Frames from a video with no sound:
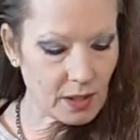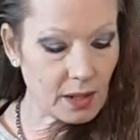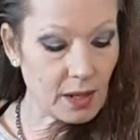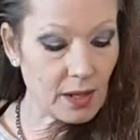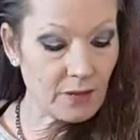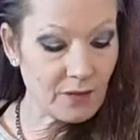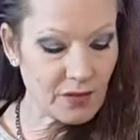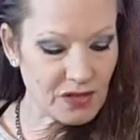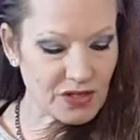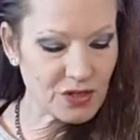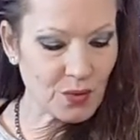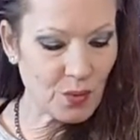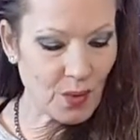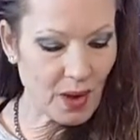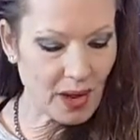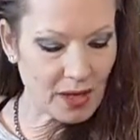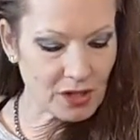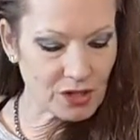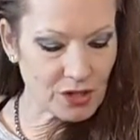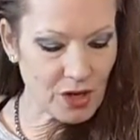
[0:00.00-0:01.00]
it's
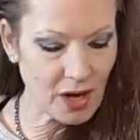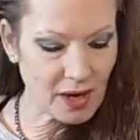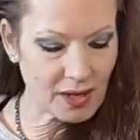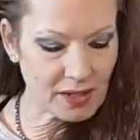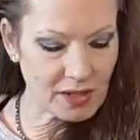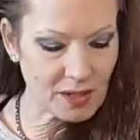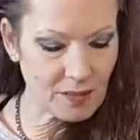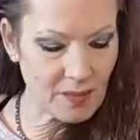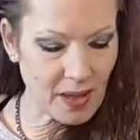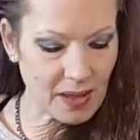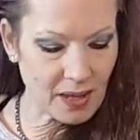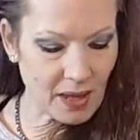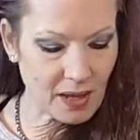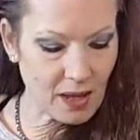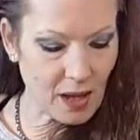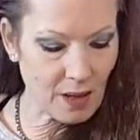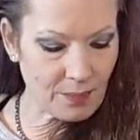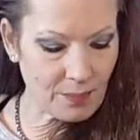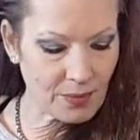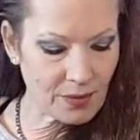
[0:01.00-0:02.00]
wet, trying to make a
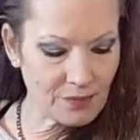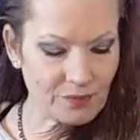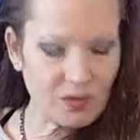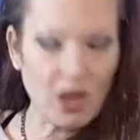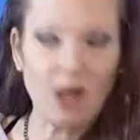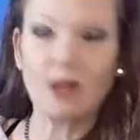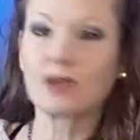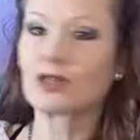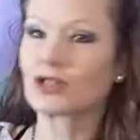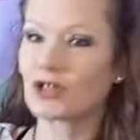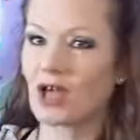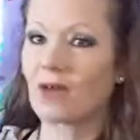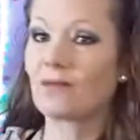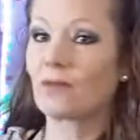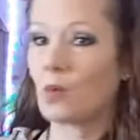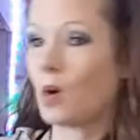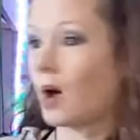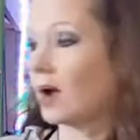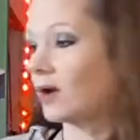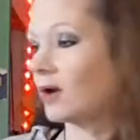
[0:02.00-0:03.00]
couple of dollars
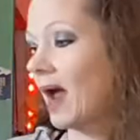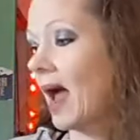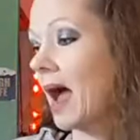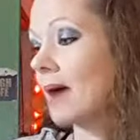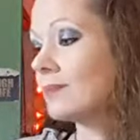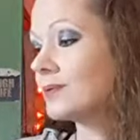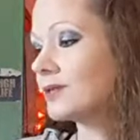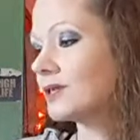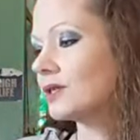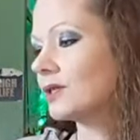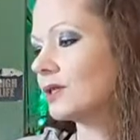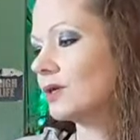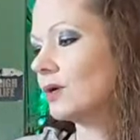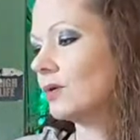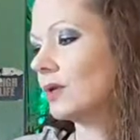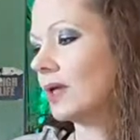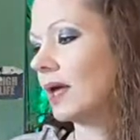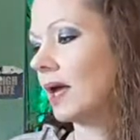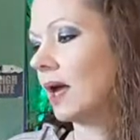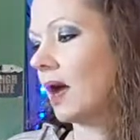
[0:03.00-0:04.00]
off the water.
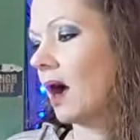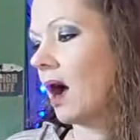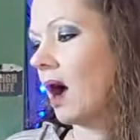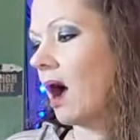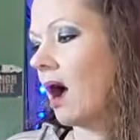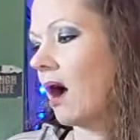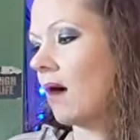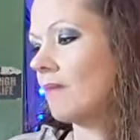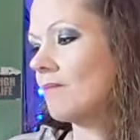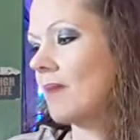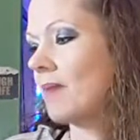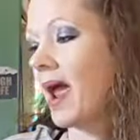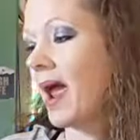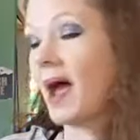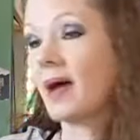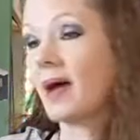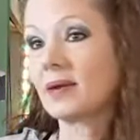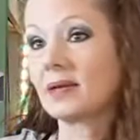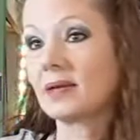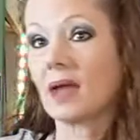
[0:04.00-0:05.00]
Absolutely.
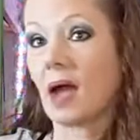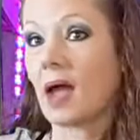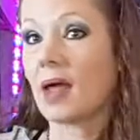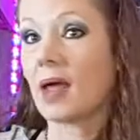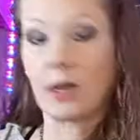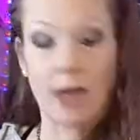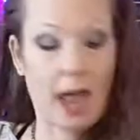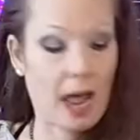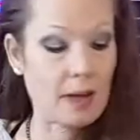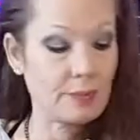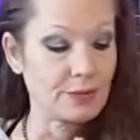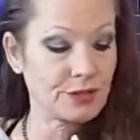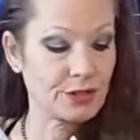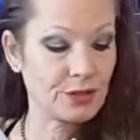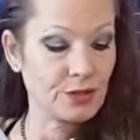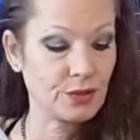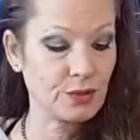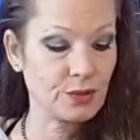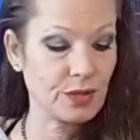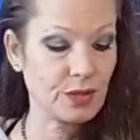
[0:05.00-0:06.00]
And I
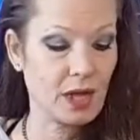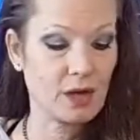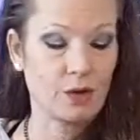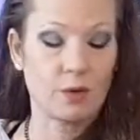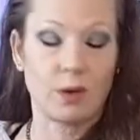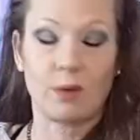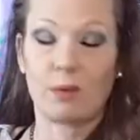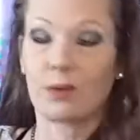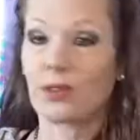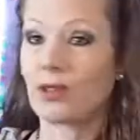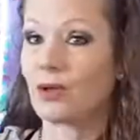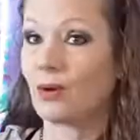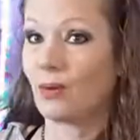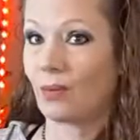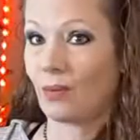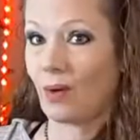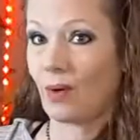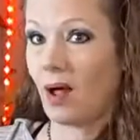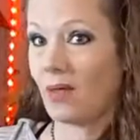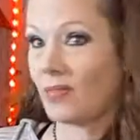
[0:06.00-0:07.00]
absolutely agree with
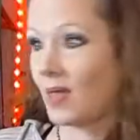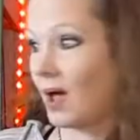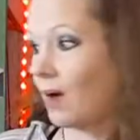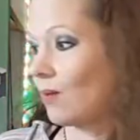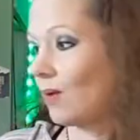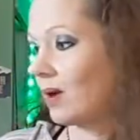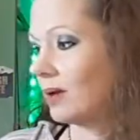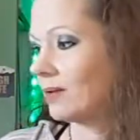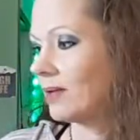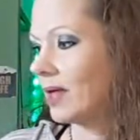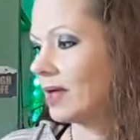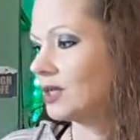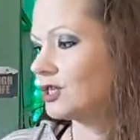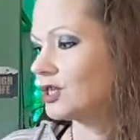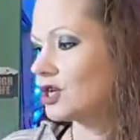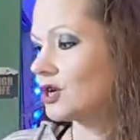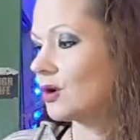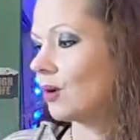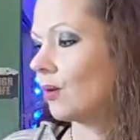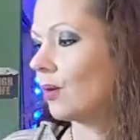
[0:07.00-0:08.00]
you on that one. They
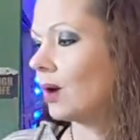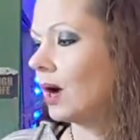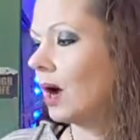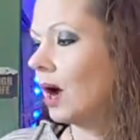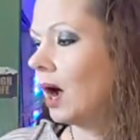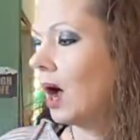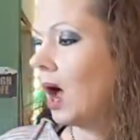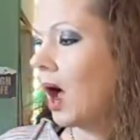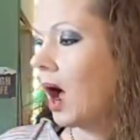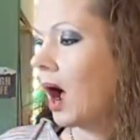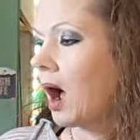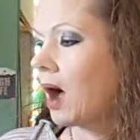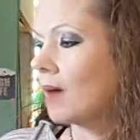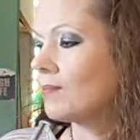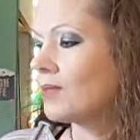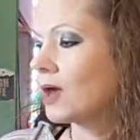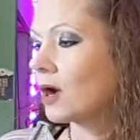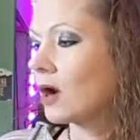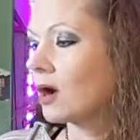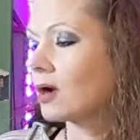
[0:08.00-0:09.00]
do.
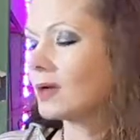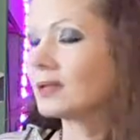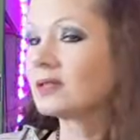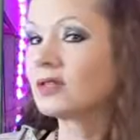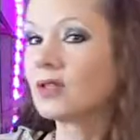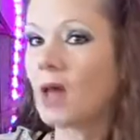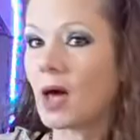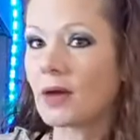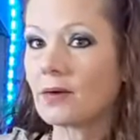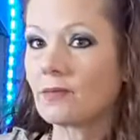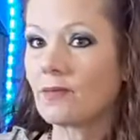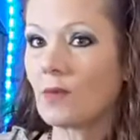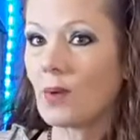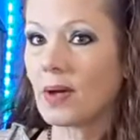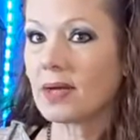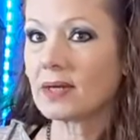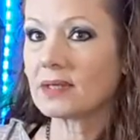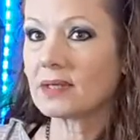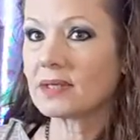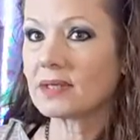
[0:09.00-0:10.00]
There are a lot of
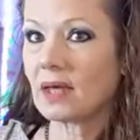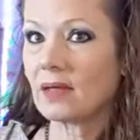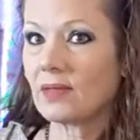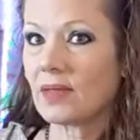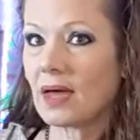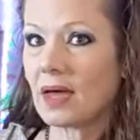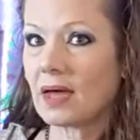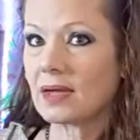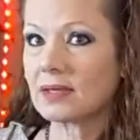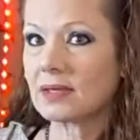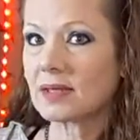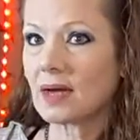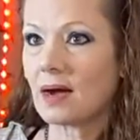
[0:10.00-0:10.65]
ways that